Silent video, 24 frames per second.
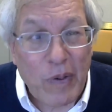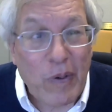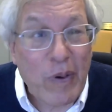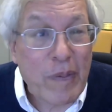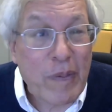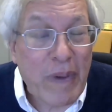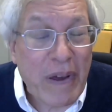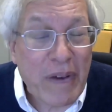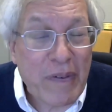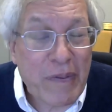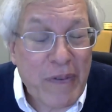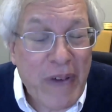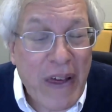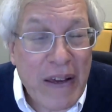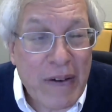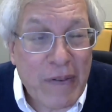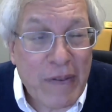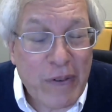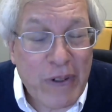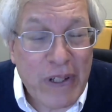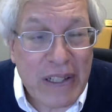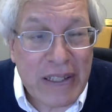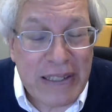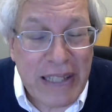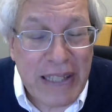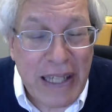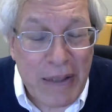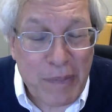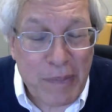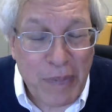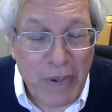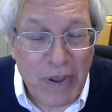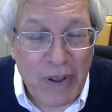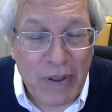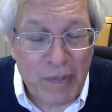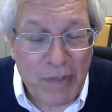Or my favorite
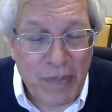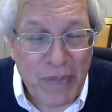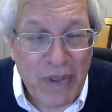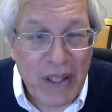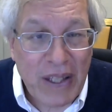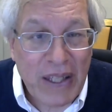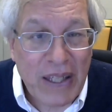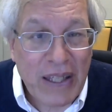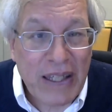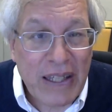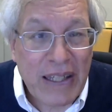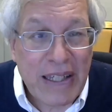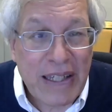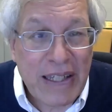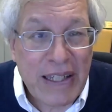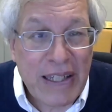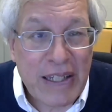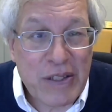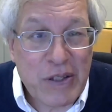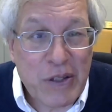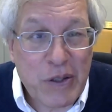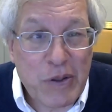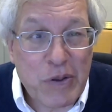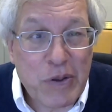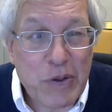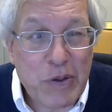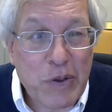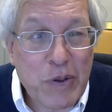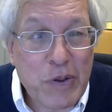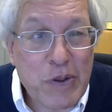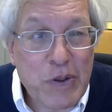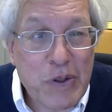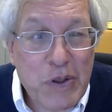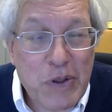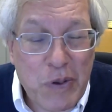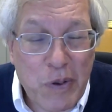example is a
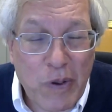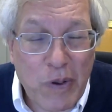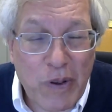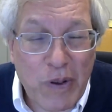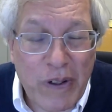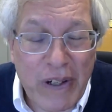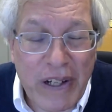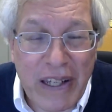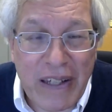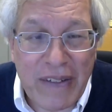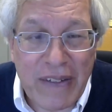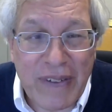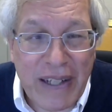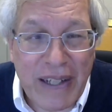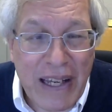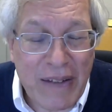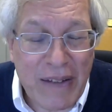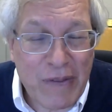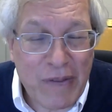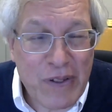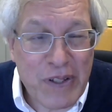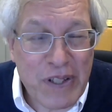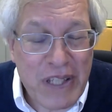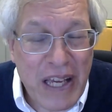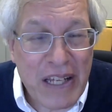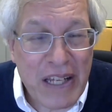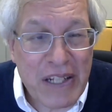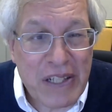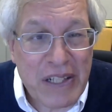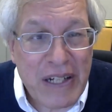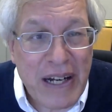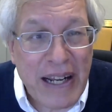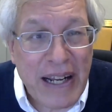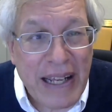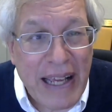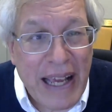true story of a
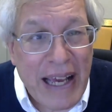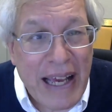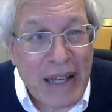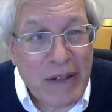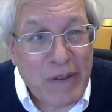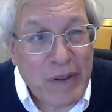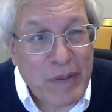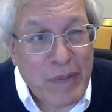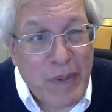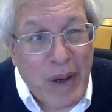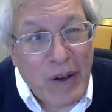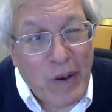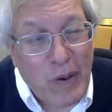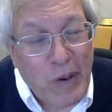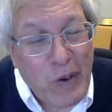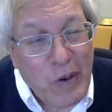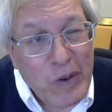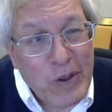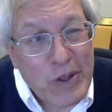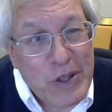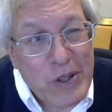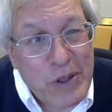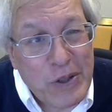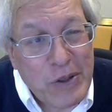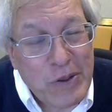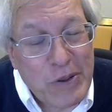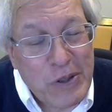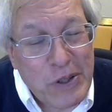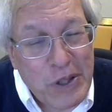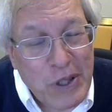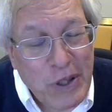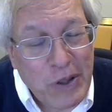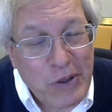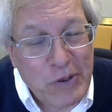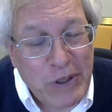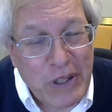conversation I had with my oldest two
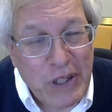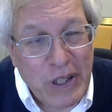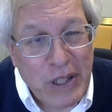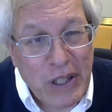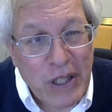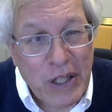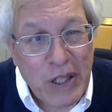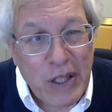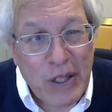children